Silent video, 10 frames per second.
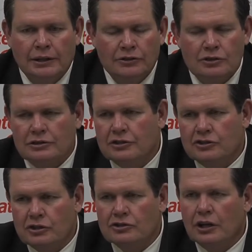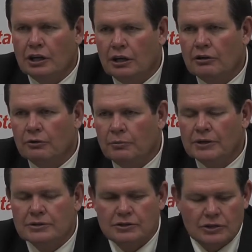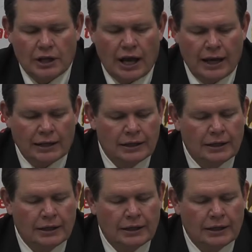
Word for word: Just let's just take care of the business at hand